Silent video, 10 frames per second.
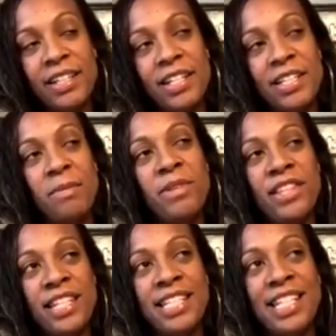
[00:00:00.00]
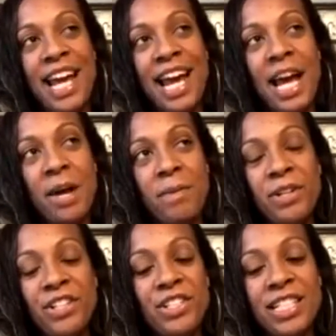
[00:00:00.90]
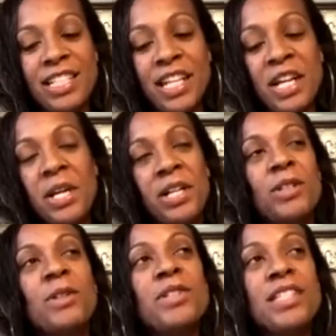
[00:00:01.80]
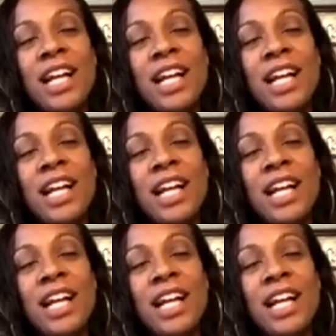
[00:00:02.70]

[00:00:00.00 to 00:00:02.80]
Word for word: some of the things that happen are just loose.